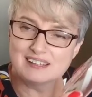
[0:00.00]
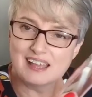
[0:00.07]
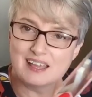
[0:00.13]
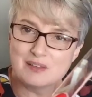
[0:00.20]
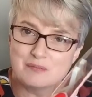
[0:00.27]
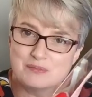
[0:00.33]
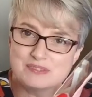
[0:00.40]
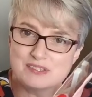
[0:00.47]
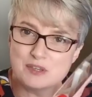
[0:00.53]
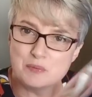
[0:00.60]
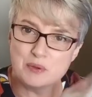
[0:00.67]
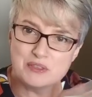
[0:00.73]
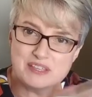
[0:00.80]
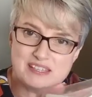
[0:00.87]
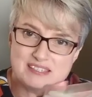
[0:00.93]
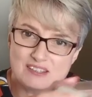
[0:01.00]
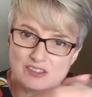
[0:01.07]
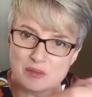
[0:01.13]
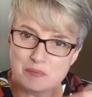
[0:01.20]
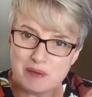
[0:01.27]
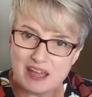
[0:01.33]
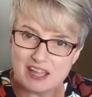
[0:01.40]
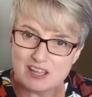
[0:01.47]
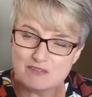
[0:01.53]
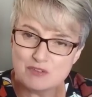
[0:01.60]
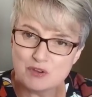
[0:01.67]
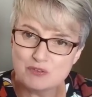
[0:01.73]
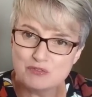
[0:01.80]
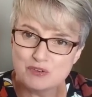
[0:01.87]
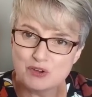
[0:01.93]
So you put this on the back of
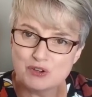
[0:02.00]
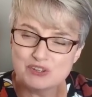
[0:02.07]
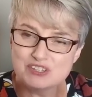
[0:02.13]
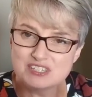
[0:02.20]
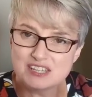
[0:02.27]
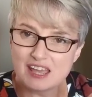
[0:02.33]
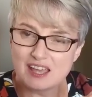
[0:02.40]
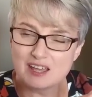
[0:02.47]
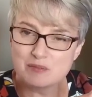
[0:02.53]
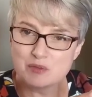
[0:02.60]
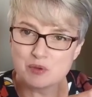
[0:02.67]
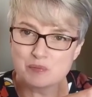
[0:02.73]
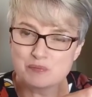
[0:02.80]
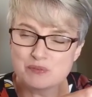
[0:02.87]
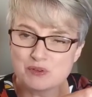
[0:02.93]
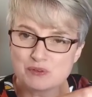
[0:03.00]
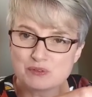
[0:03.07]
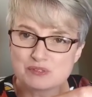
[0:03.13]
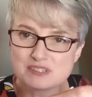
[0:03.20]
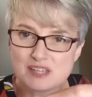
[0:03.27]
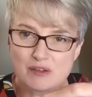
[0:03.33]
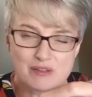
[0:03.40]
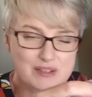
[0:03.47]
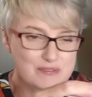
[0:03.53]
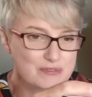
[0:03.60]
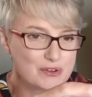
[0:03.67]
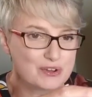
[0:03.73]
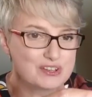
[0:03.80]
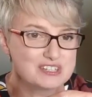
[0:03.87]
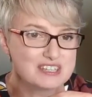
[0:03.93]
your foot, your sewing
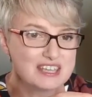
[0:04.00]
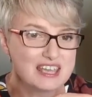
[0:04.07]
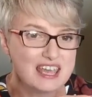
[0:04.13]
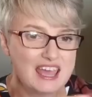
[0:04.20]
foot,